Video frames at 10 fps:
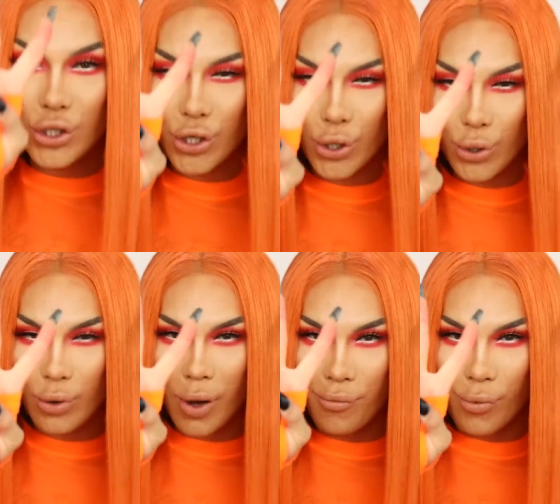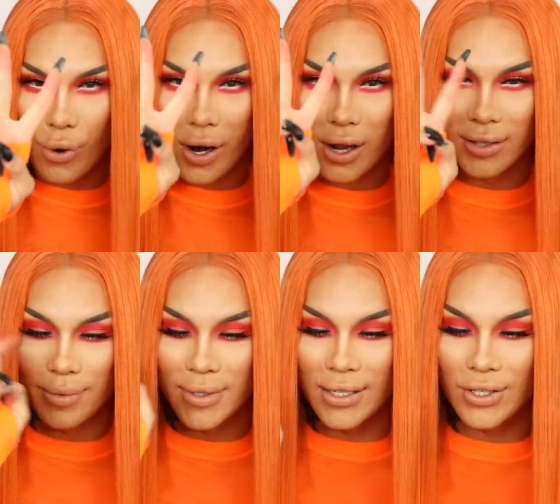2 more
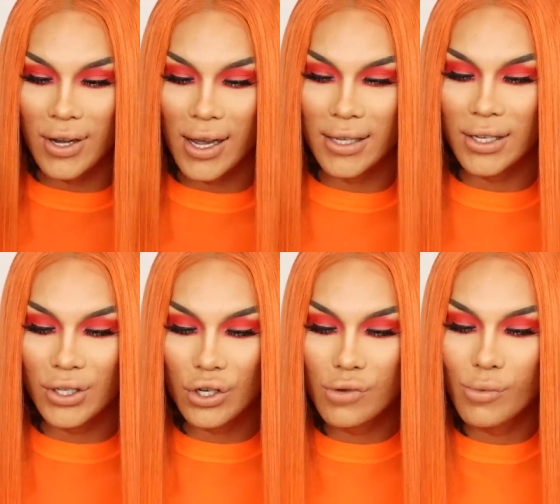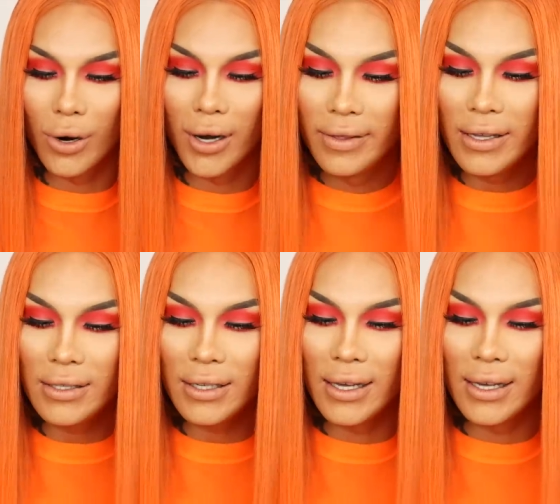lipsticks, you guys. 2 more.
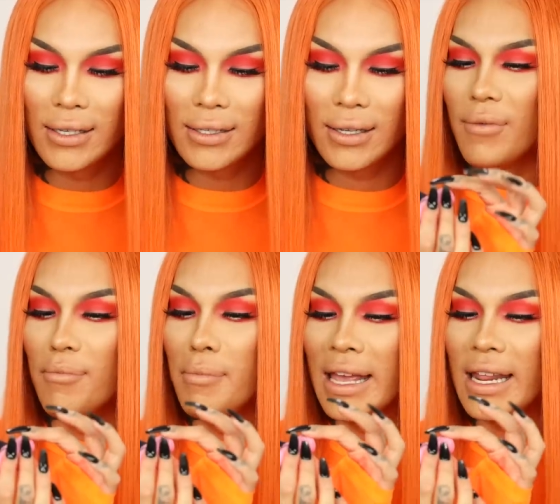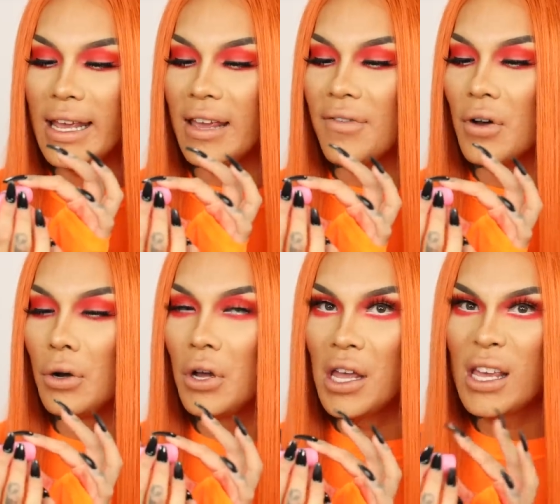This is
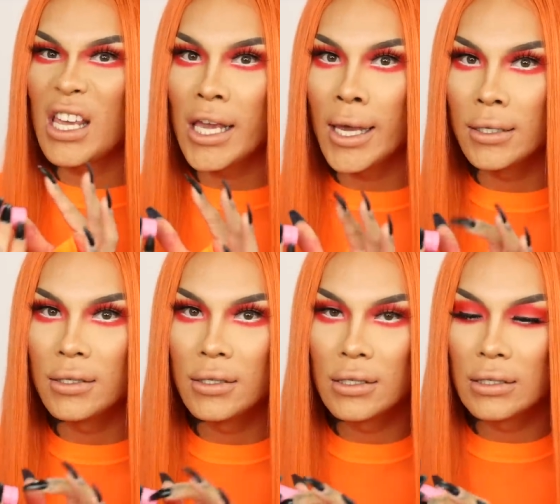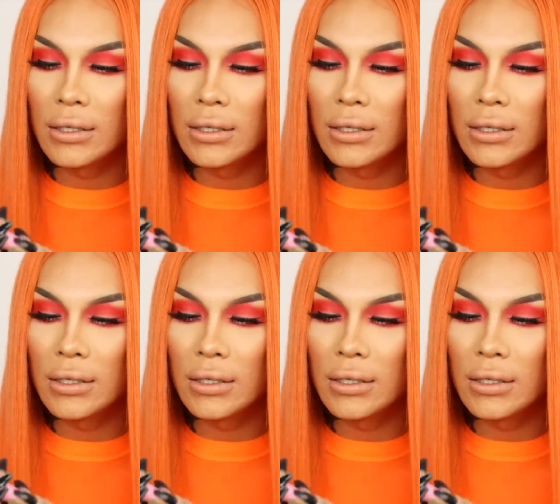Medieval Kiss.